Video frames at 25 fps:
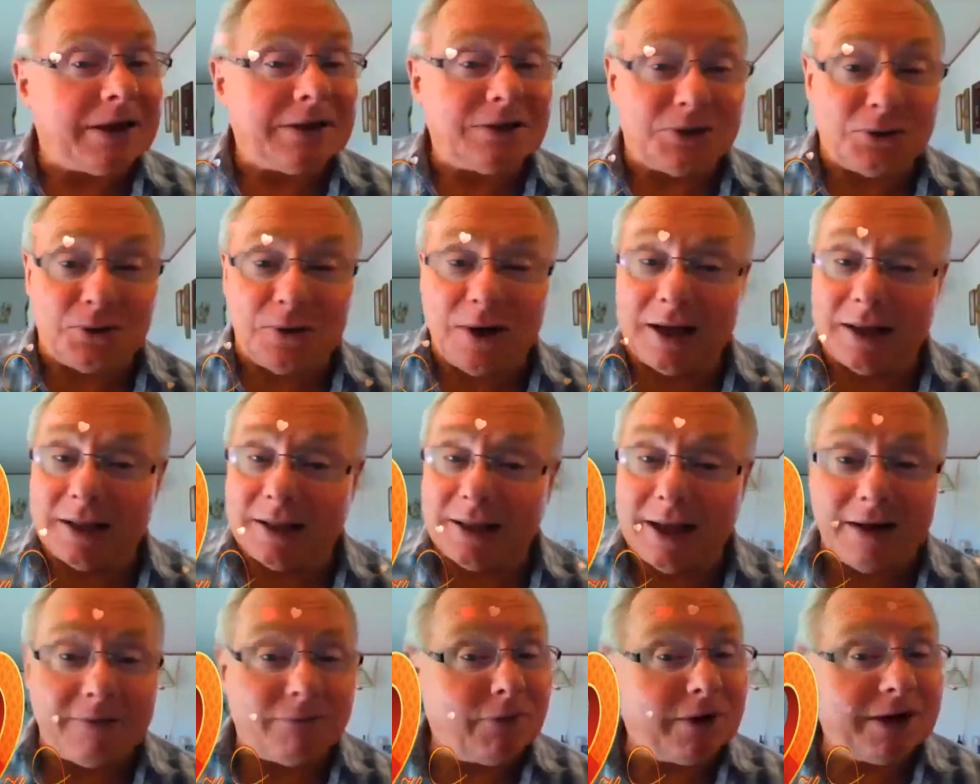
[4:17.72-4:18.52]
You
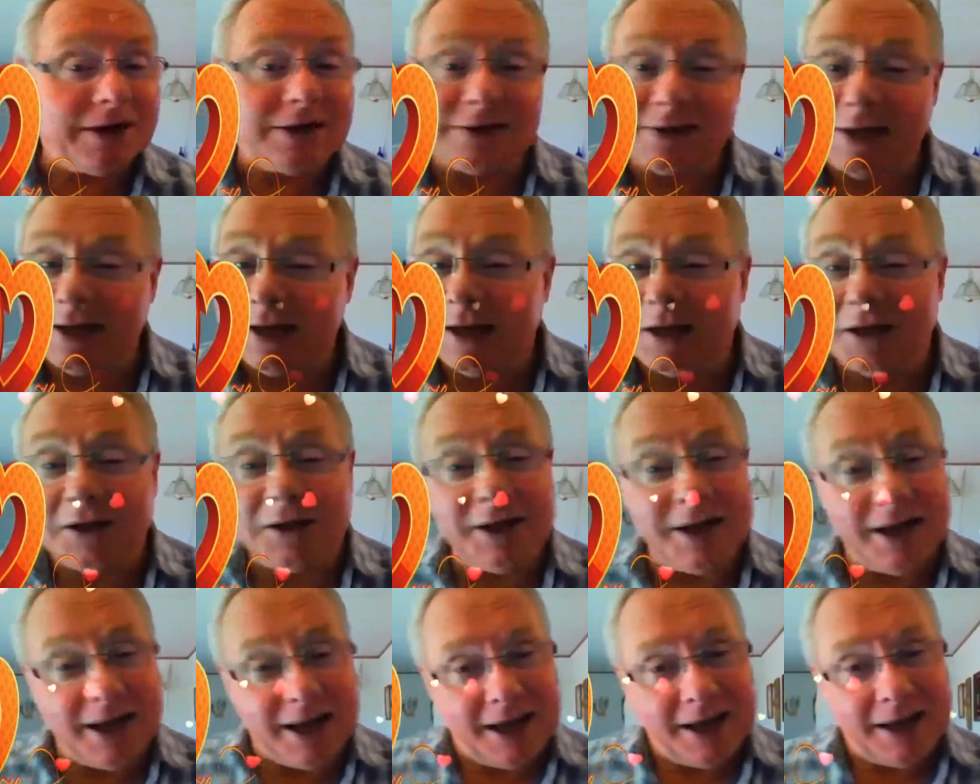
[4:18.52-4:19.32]
are every
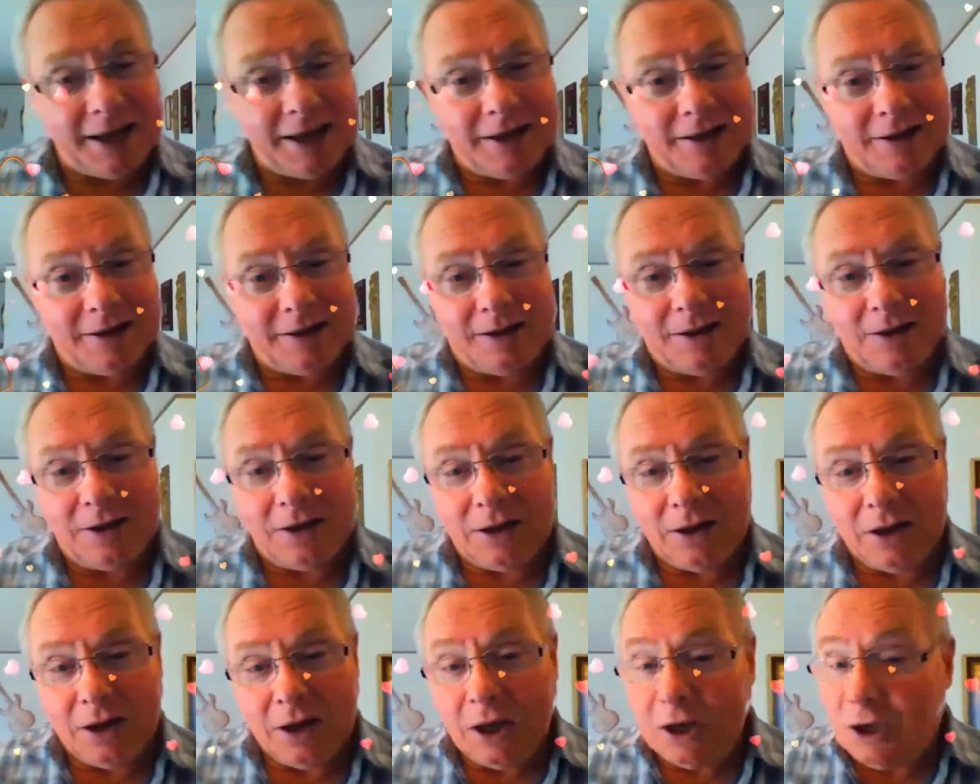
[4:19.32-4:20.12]
single day.
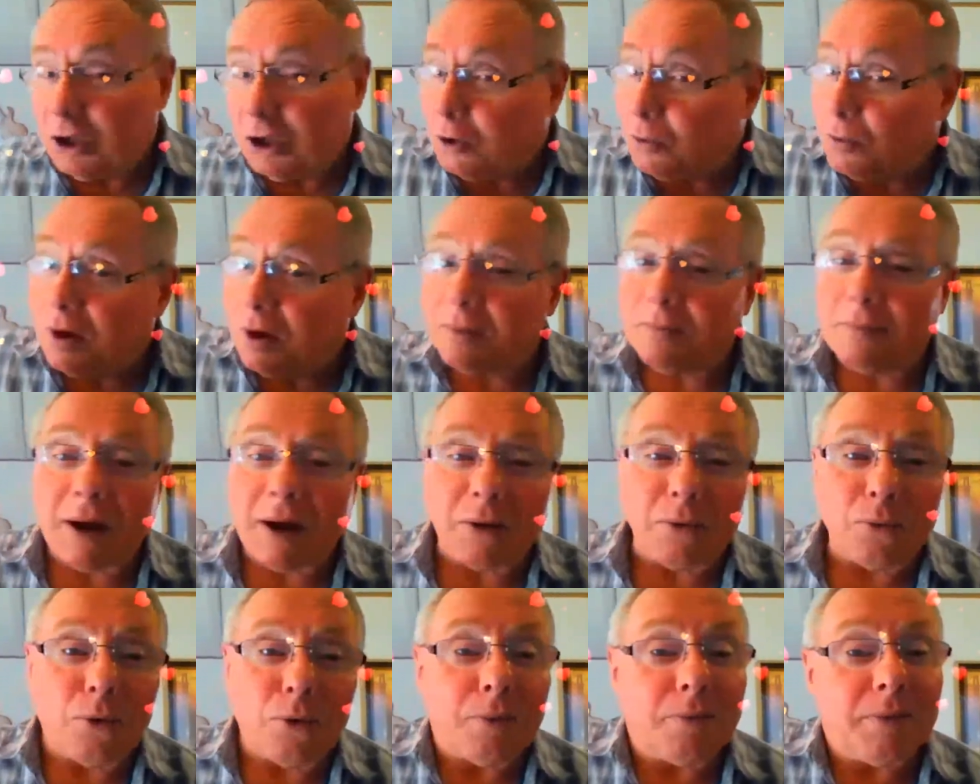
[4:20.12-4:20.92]
You are
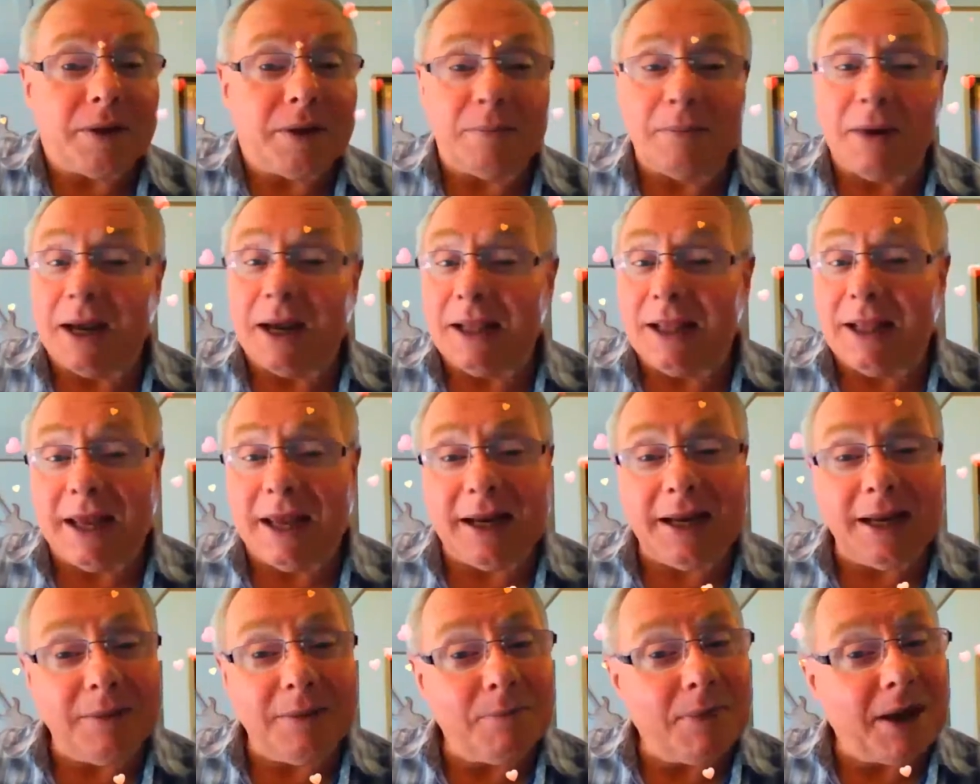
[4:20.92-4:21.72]
my woman, my
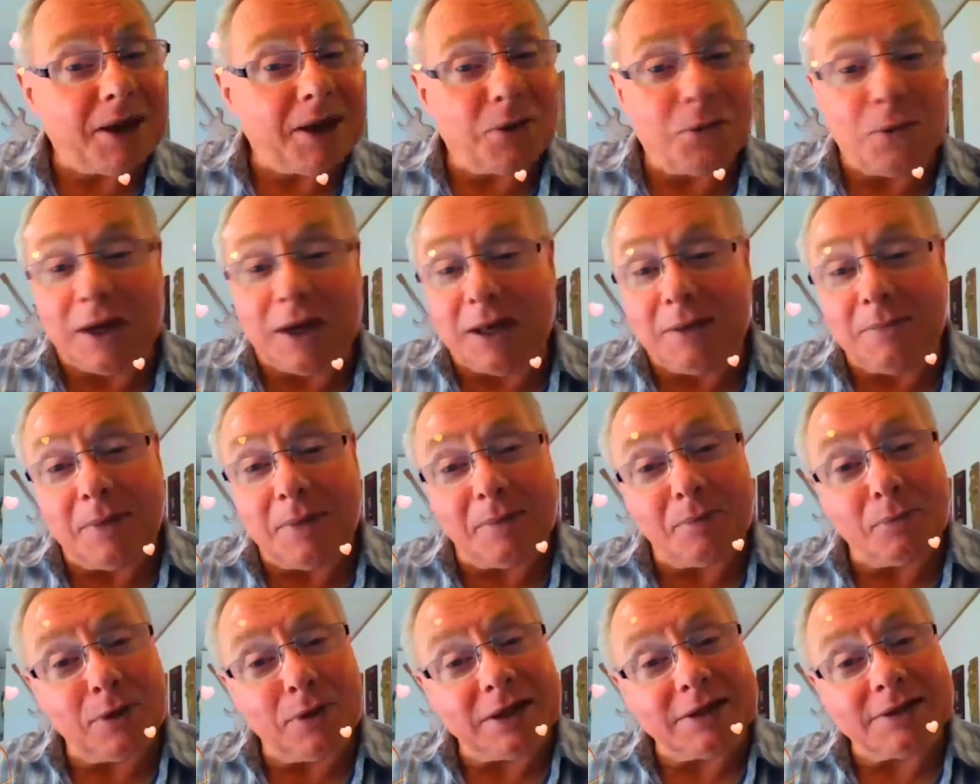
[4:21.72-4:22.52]
lady, my queen,
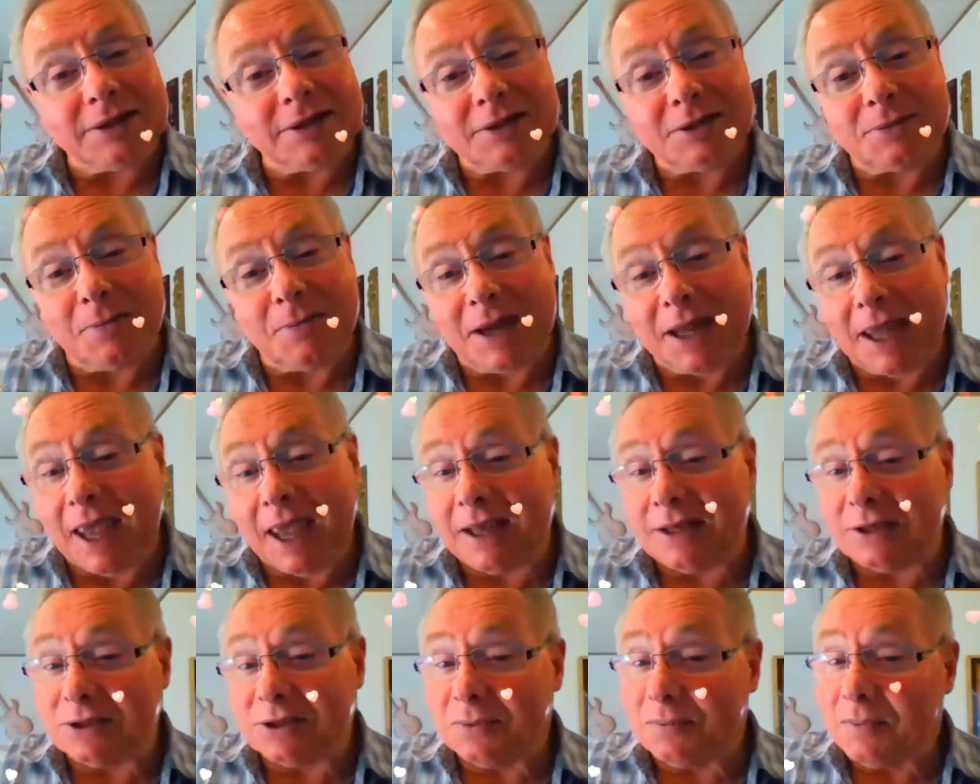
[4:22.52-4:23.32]
my princess, my
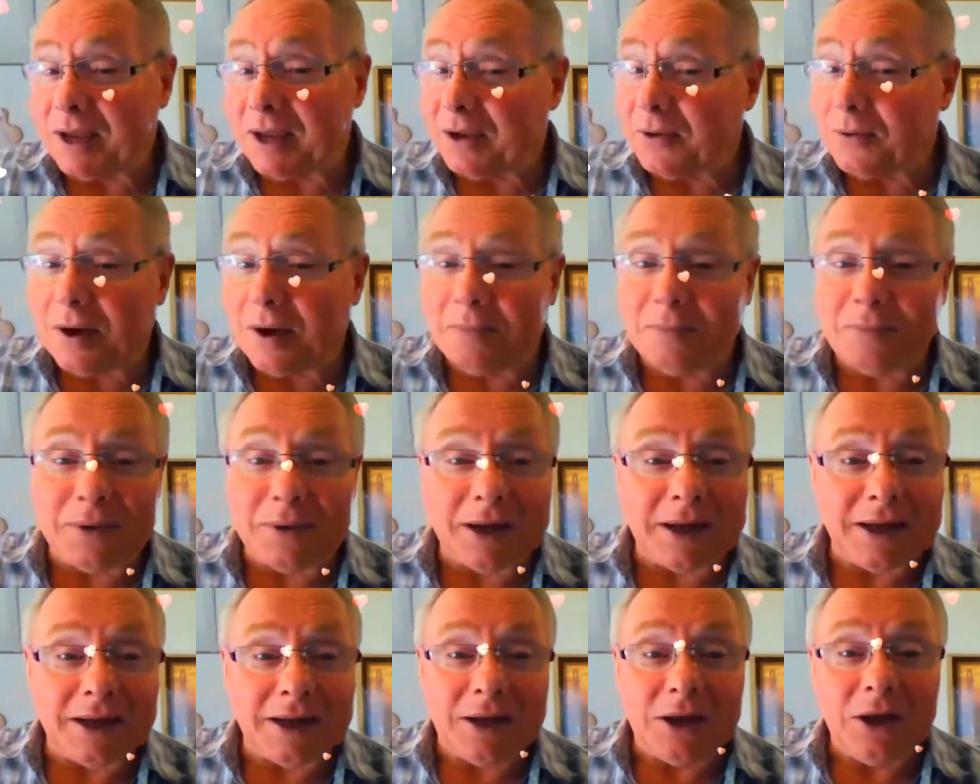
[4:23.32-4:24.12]
angel, my
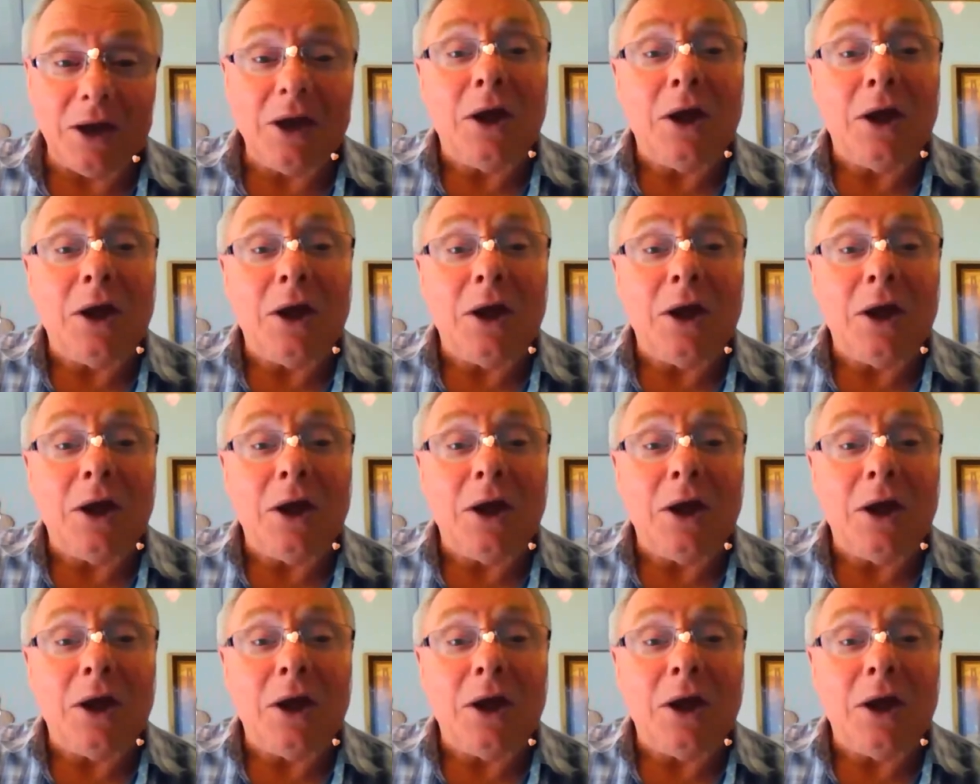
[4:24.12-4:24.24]
guapa.